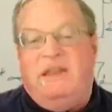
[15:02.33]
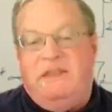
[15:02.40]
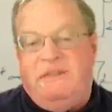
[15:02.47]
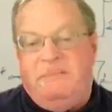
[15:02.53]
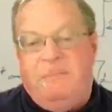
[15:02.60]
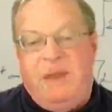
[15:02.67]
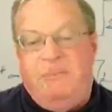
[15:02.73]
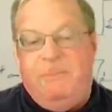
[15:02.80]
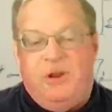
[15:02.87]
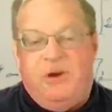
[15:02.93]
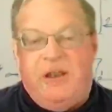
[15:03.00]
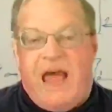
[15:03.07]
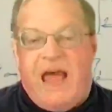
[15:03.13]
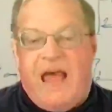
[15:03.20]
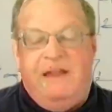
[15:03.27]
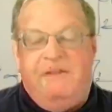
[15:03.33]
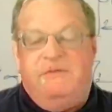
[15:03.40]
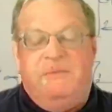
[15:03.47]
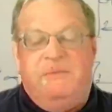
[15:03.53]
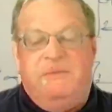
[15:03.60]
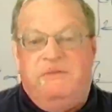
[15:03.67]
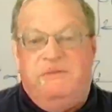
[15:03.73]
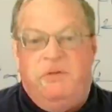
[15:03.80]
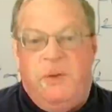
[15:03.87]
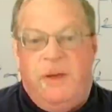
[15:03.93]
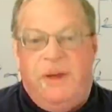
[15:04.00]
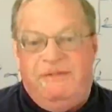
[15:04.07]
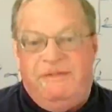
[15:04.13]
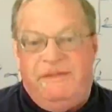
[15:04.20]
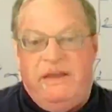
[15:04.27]
of people are dying from
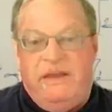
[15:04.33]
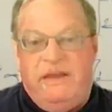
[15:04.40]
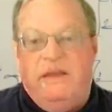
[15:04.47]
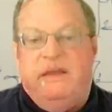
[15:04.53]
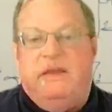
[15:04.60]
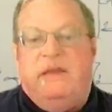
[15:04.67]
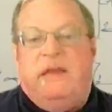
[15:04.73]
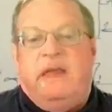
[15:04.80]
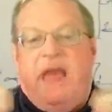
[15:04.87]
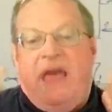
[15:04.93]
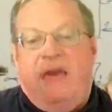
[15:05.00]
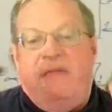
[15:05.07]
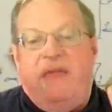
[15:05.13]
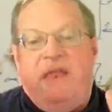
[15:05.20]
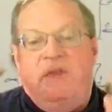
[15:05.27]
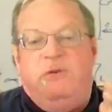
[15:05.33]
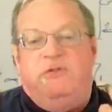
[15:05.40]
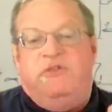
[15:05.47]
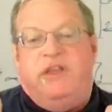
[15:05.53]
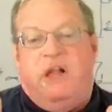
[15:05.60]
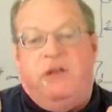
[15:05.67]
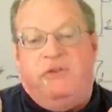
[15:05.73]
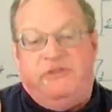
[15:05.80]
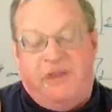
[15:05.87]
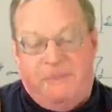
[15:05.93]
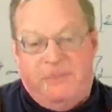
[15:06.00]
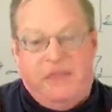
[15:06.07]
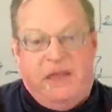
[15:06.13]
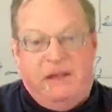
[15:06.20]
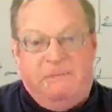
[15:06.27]
influenza, and then you sell
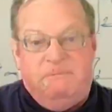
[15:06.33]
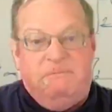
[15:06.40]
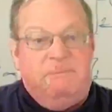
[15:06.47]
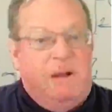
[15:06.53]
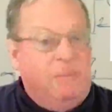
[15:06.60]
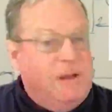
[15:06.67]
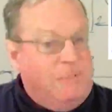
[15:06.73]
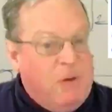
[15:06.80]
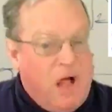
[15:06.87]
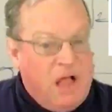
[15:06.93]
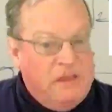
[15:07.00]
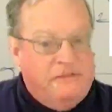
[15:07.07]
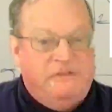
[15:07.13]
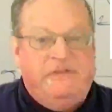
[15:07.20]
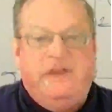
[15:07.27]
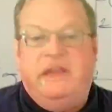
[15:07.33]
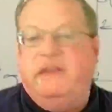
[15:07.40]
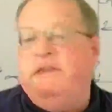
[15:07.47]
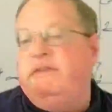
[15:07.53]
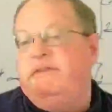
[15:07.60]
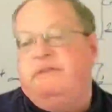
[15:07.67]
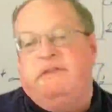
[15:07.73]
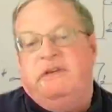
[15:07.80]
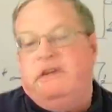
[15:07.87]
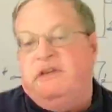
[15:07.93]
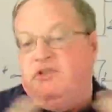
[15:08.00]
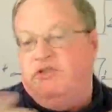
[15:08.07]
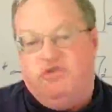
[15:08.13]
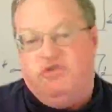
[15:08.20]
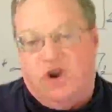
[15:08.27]
something, public policies,
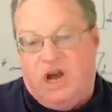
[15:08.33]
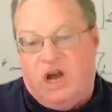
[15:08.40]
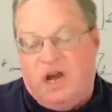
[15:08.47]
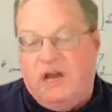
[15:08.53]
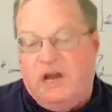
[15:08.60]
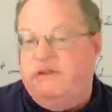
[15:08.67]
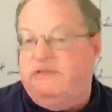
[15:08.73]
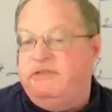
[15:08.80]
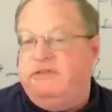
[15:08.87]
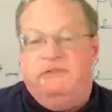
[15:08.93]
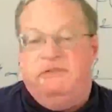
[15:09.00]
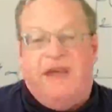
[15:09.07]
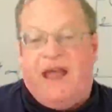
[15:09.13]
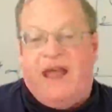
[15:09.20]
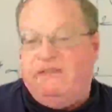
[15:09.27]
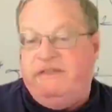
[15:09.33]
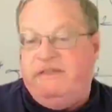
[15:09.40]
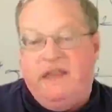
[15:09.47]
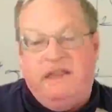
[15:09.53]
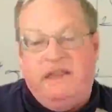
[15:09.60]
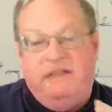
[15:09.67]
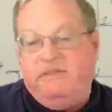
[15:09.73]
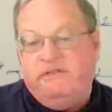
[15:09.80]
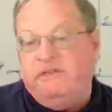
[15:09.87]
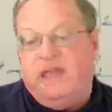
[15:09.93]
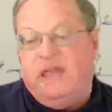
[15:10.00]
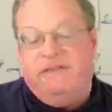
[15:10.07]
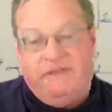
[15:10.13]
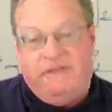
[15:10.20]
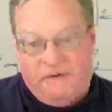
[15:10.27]
drugs, vaccines,
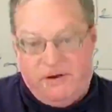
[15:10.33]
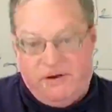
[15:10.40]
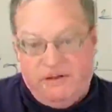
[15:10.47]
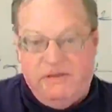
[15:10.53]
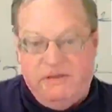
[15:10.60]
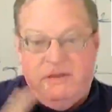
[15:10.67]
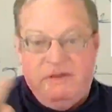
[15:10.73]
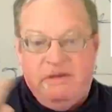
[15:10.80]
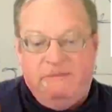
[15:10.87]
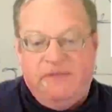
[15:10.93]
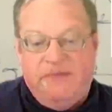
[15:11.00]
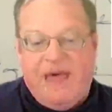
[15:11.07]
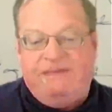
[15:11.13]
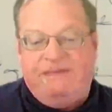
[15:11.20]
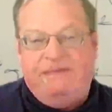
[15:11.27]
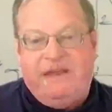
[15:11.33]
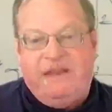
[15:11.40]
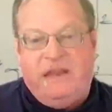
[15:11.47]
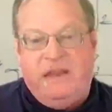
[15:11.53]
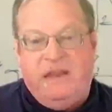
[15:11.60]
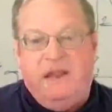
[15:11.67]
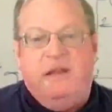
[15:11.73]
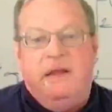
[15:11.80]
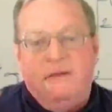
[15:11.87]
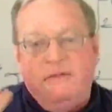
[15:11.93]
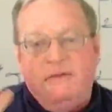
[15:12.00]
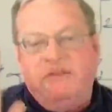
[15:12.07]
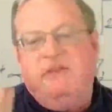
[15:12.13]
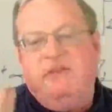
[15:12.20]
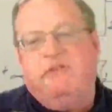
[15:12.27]
etc. That's the technique.
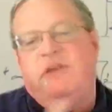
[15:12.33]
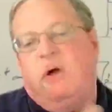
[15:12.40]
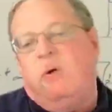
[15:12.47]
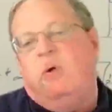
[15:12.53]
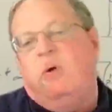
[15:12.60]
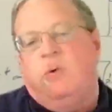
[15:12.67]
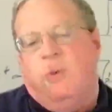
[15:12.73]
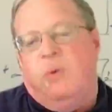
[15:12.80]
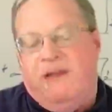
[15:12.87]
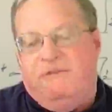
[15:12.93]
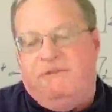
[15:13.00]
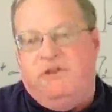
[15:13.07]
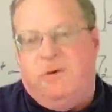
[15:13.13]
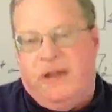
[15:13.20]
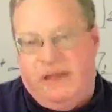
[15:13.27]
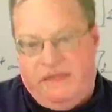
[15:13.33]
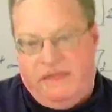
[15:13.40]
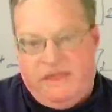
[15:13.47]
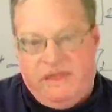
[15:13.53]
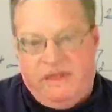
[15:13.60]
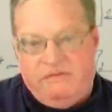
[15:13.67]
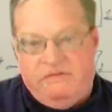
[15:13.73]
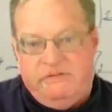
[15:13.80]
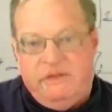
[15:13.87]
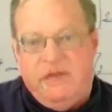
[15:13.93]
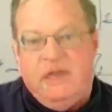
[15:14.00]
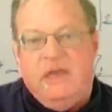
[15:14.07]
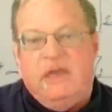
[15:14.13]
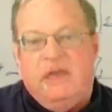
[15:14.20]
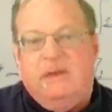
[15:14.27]
This is the old way of doing things.
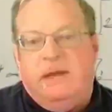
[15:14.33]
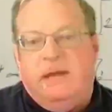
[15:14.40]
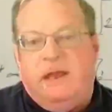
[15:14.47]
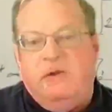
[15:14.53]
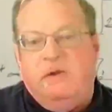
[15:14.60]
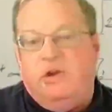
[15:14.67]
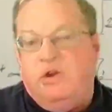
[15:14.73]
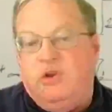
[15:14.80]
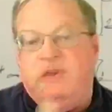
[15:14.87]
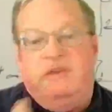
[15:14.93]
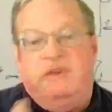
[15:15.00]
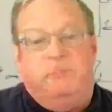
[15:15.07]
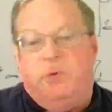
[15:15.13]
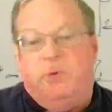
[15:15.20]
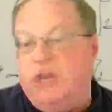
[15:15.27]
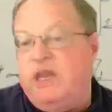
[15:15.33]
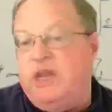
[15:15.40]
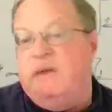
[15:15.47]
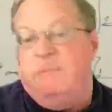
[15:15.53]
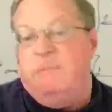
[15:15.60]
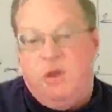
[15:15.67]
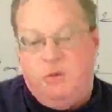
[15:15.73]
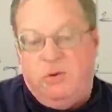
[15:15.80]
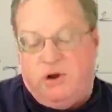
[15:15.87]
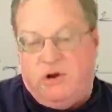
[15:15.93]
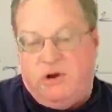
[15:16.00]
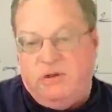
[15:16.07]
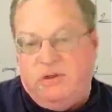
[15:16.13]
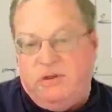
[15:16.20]
And you could do this pre-computer,